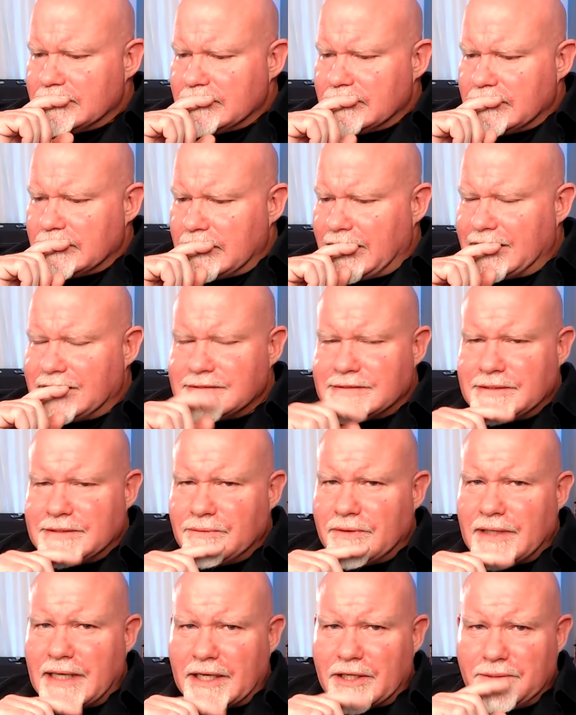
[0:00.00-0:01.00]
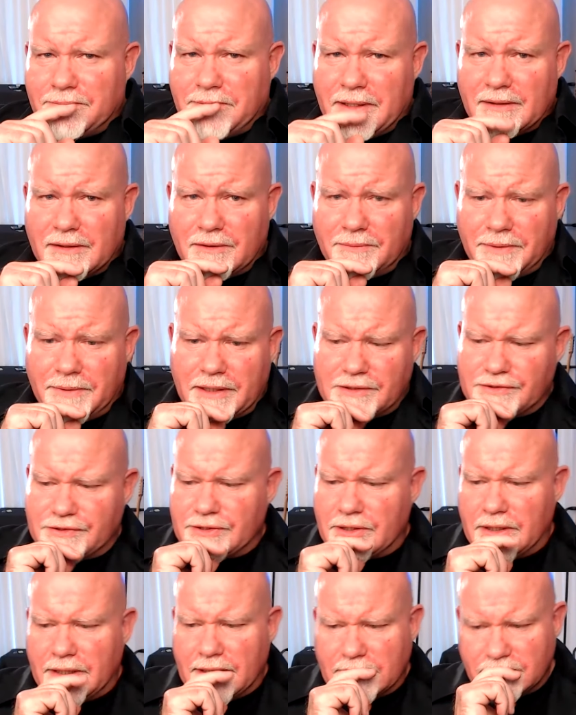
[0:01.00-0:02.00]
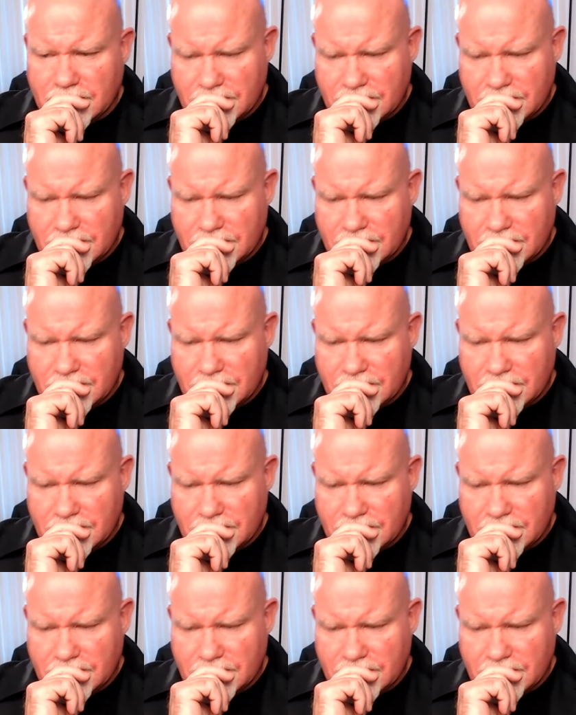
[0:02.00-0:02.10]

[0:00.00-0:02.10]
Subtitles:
I can see where that could be a little bit concerning.